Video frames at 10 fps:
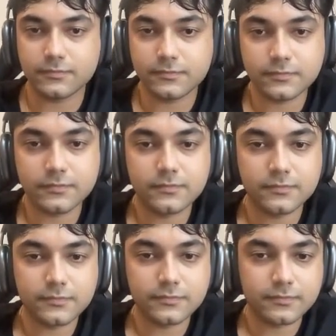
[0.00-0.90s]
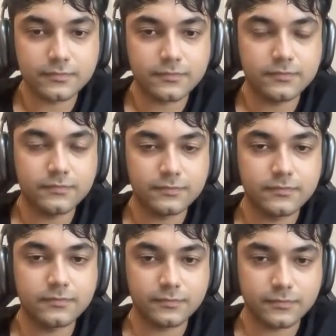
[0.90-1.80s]

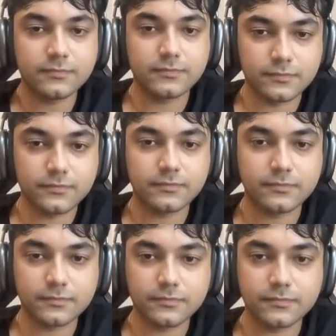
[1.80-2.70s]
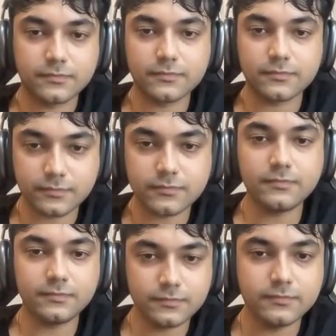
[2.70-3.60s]

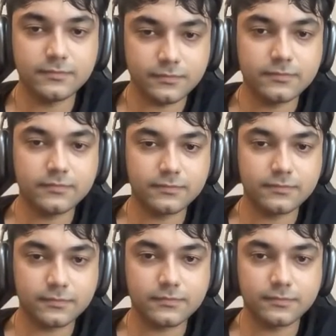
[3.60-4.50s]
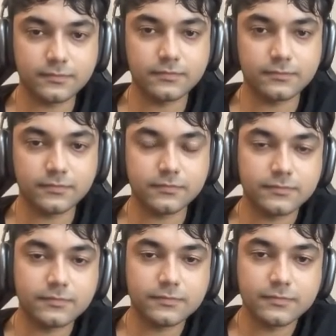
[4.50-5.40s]

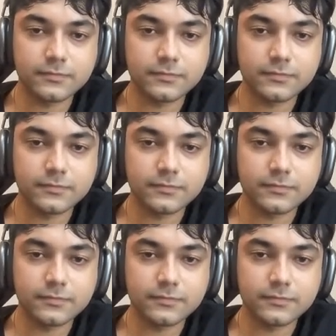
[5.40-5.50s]
[no speech]